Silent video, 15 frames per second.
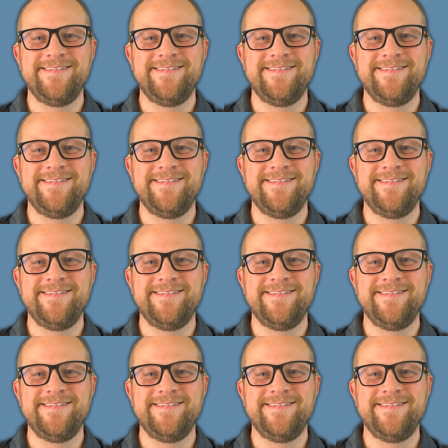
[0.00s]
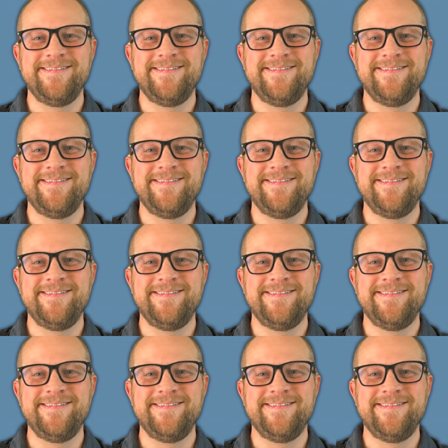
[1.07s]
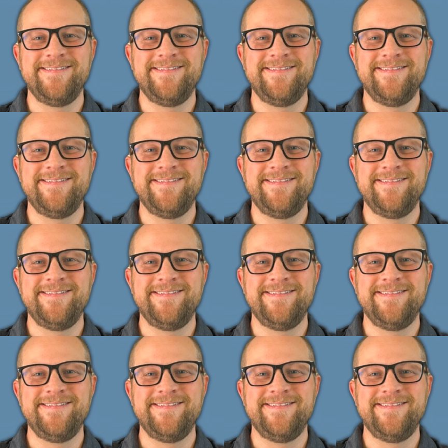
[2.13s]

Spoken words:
[no speech]